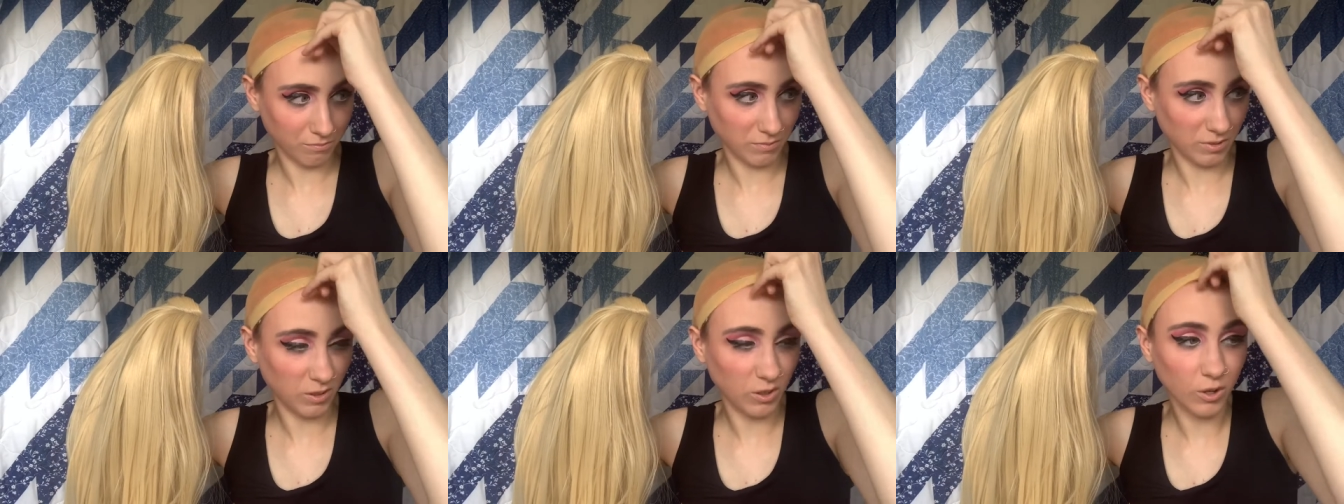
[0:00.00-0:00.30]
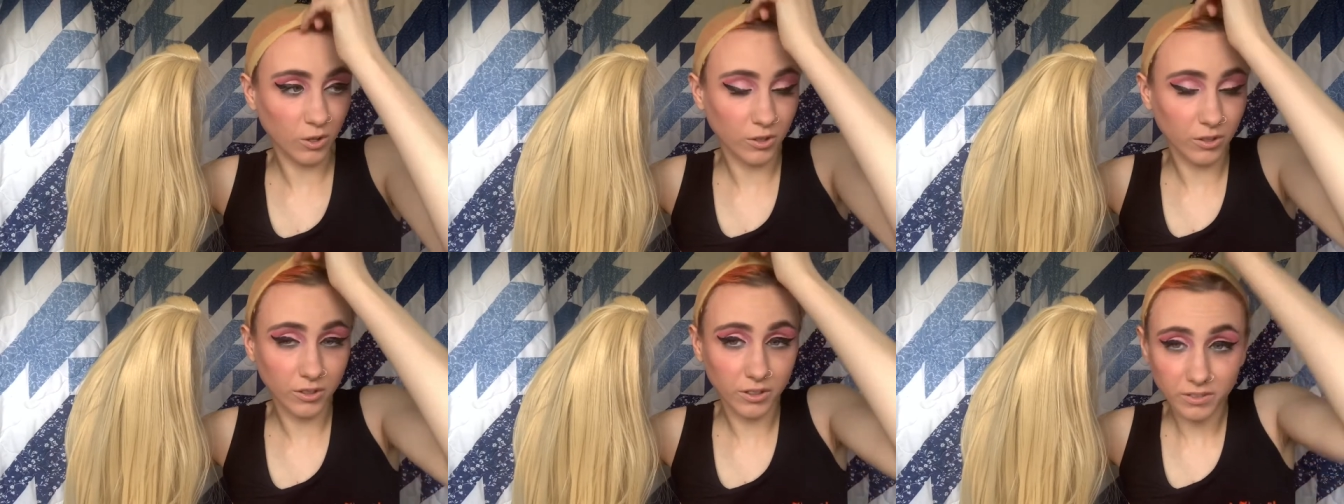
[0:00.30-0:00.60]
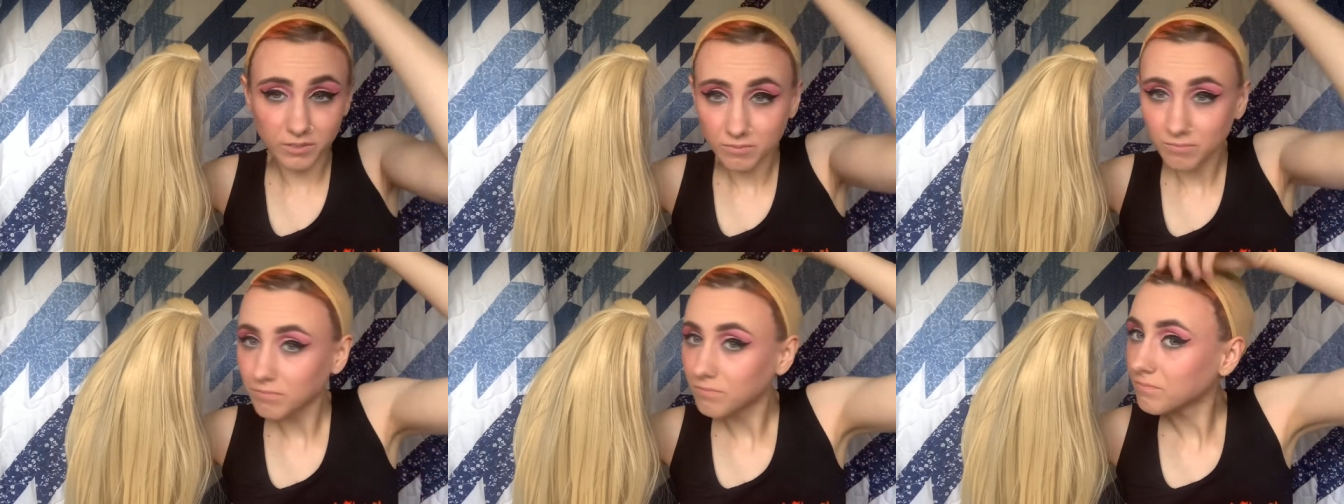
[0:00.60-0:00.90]
your
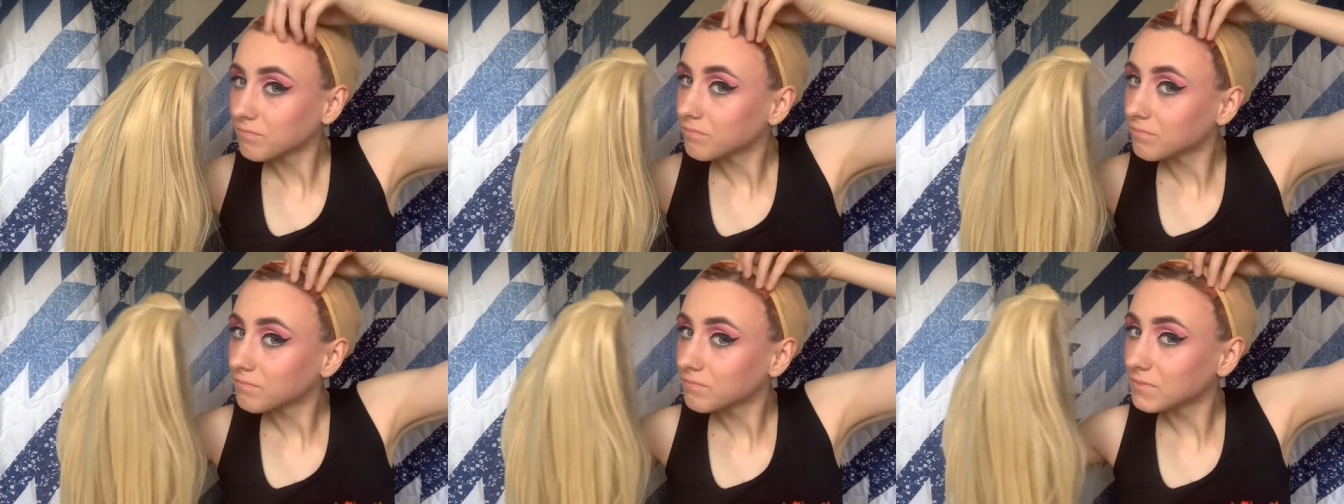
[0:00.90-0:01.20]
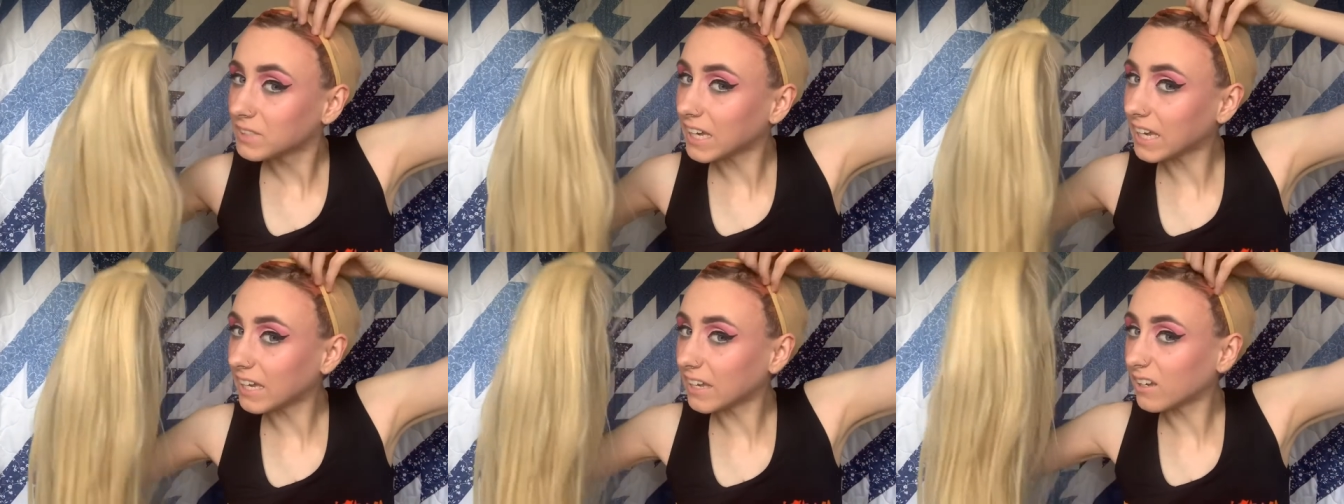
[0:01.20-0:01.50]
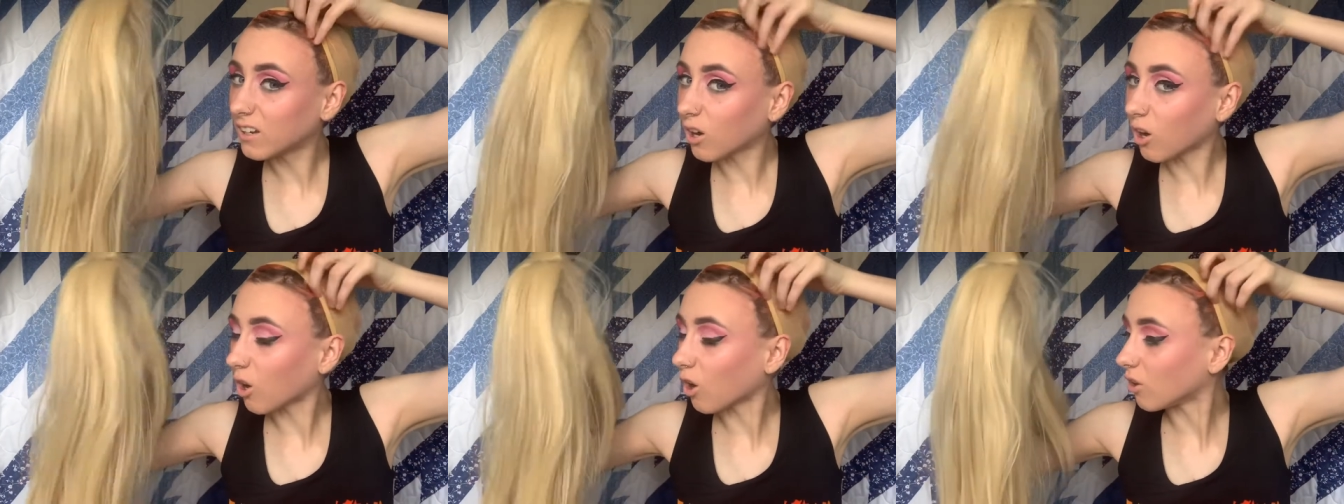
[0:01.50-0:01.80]
take
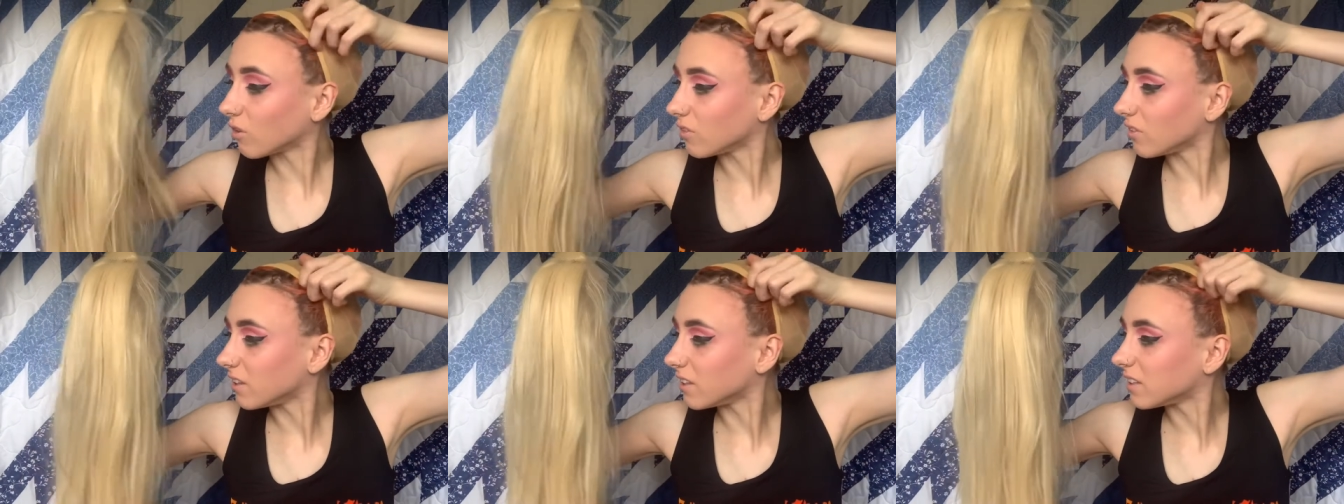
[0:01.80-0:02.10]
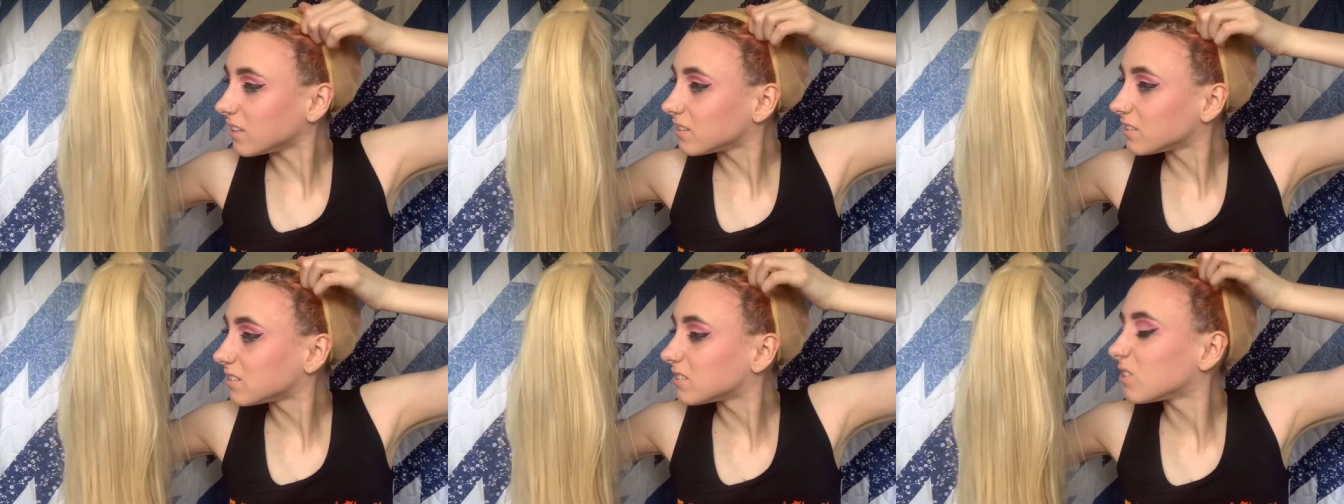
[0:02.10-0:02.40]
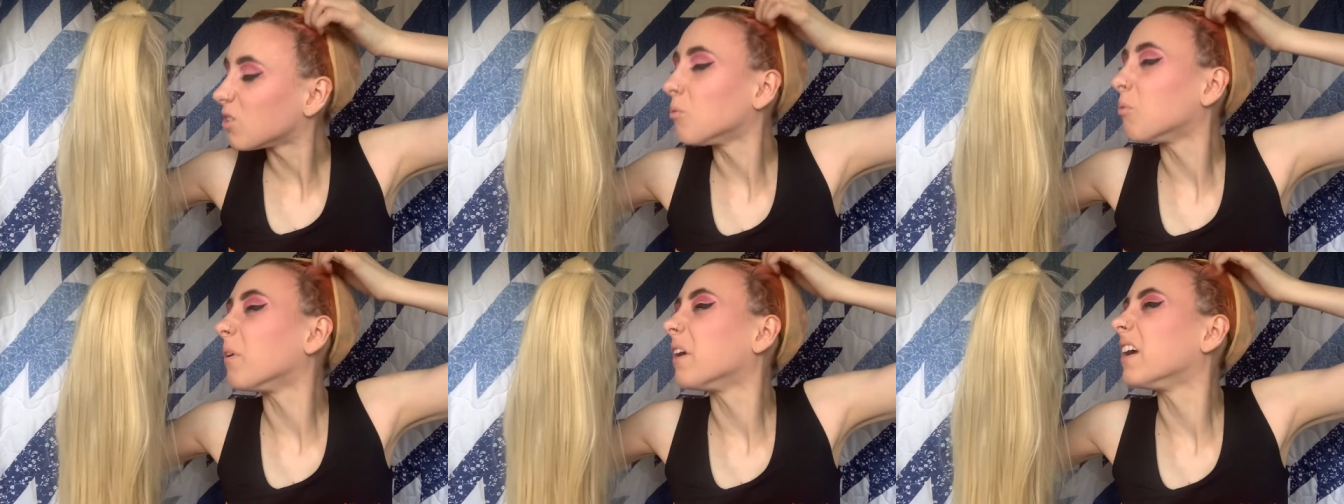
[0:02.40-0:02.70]
on this
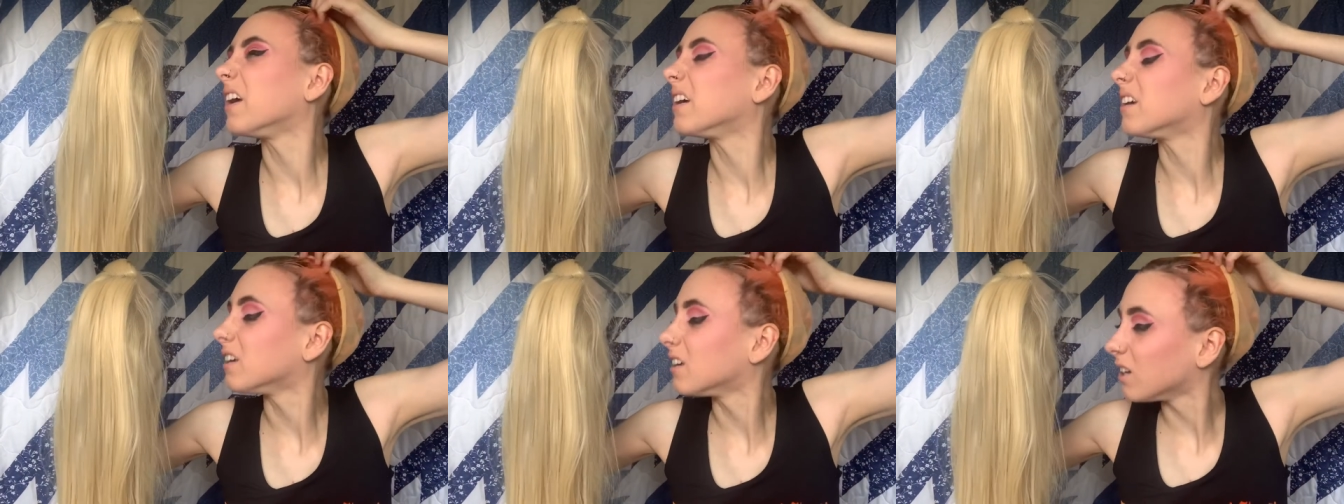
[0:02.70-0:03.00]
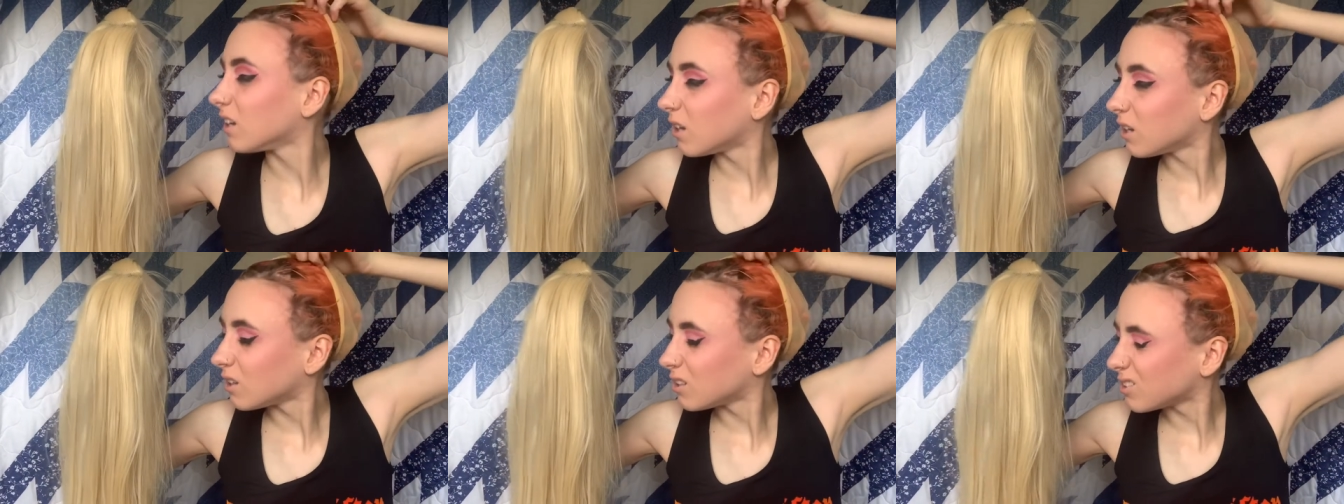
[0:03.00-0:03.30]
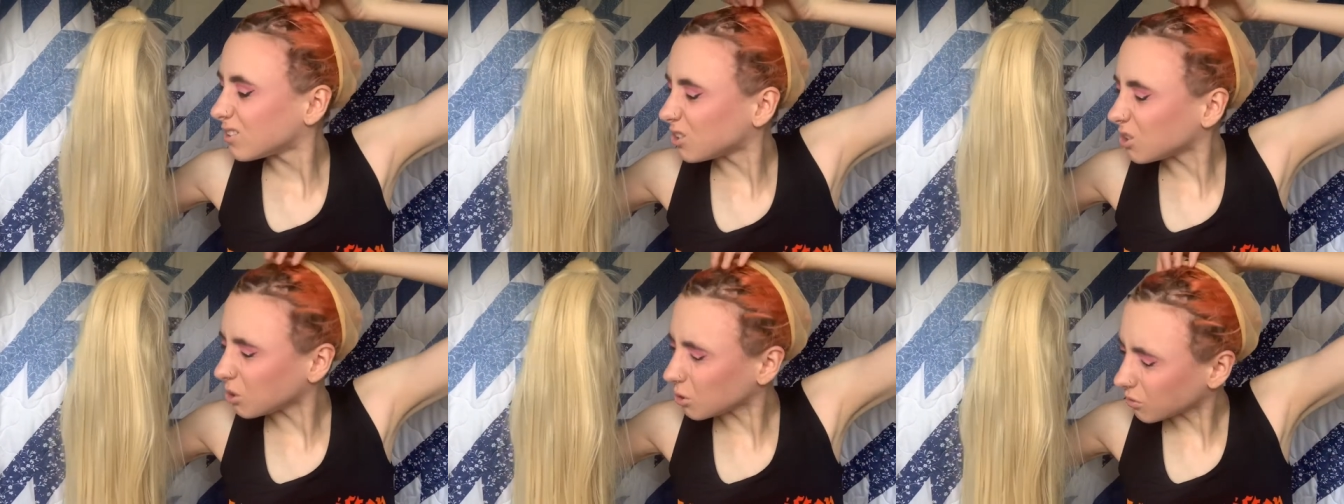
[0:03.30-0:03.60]
wig.
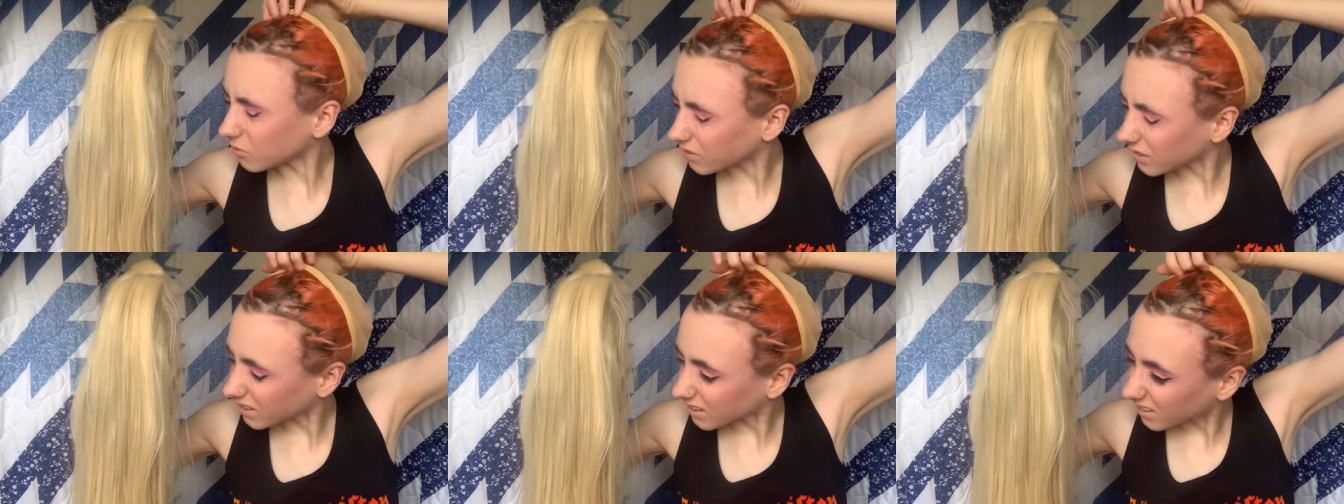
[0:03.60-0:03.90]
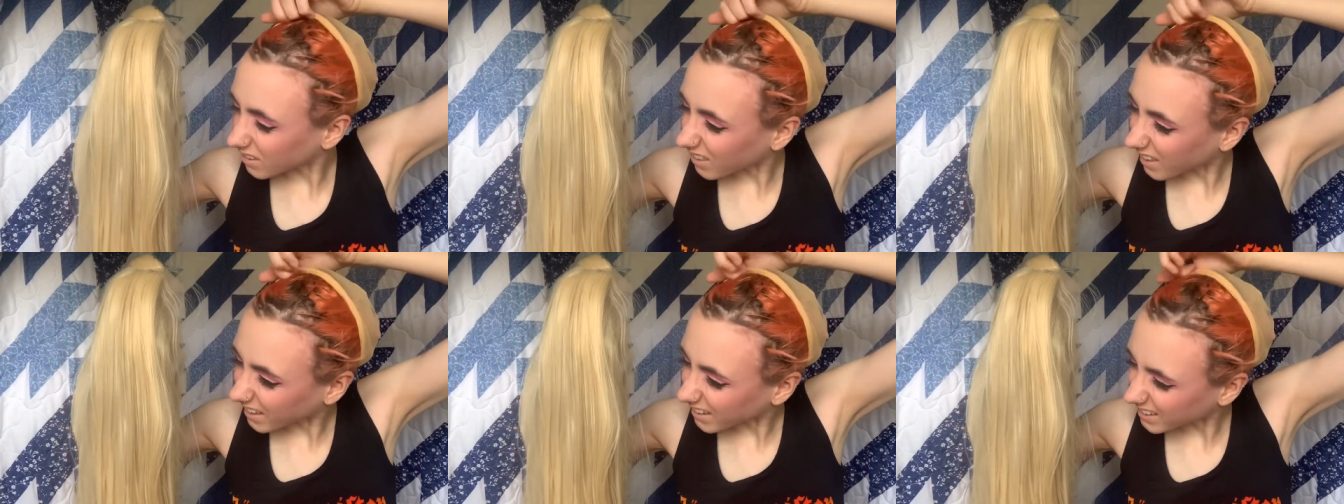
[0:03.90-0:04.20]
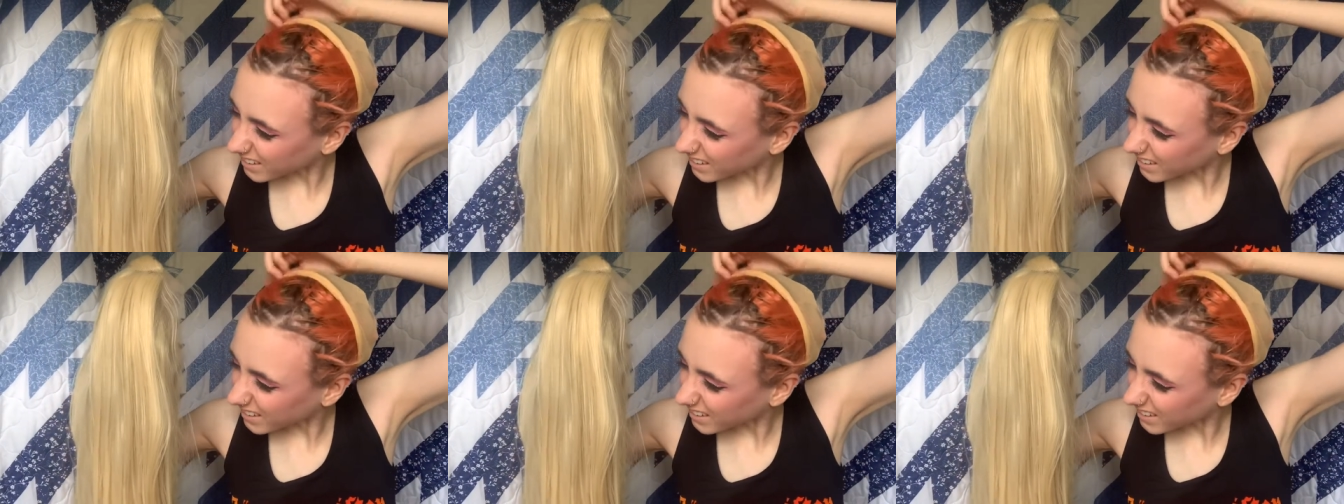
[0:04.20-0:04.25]
Do you think that it